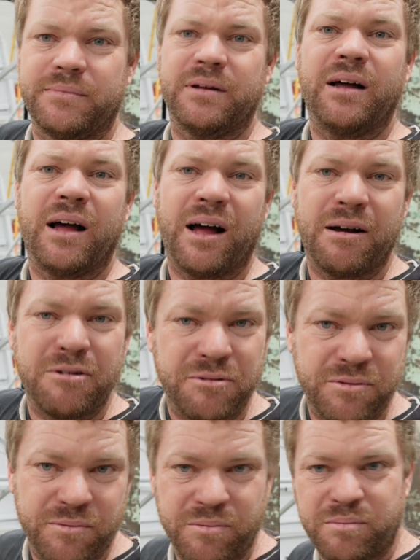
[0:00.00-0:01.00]

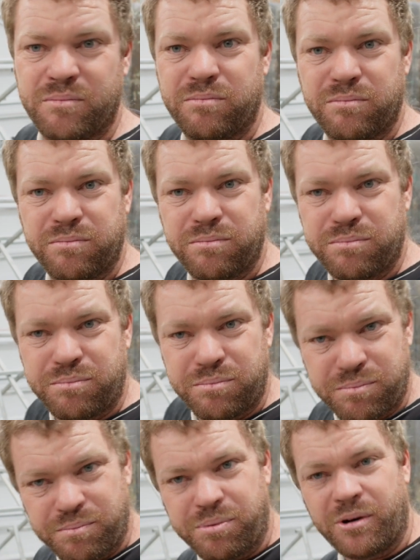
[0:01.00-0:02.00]

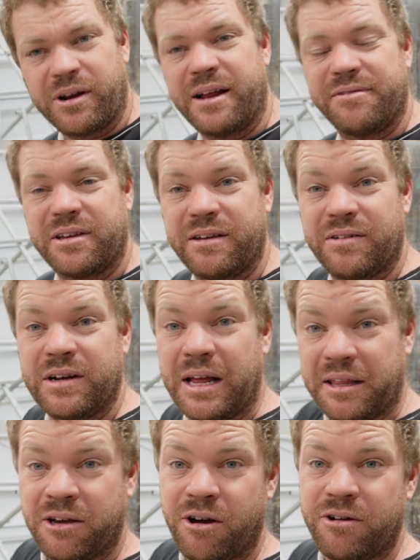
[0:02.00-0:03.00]
Probably going to have to give it
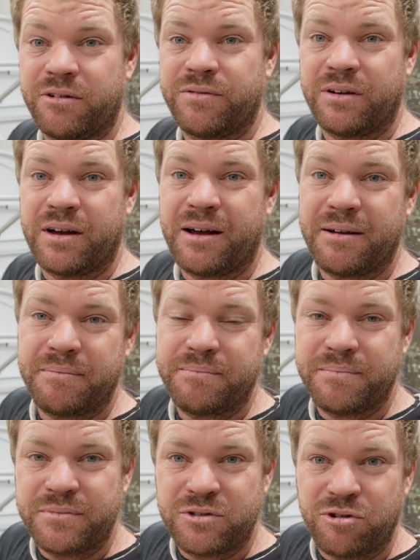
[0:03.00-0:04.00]
another coat of
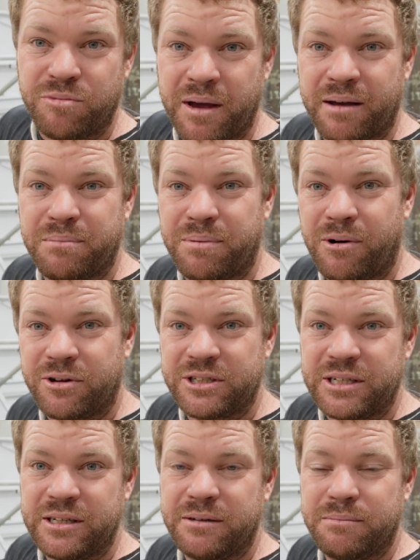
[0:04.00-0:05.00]
2-pack
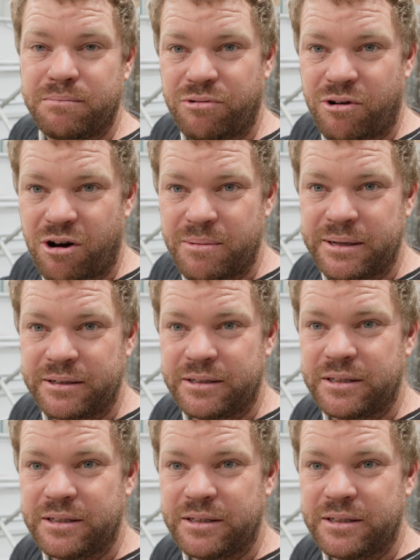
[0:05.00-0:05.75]
epoxy primer,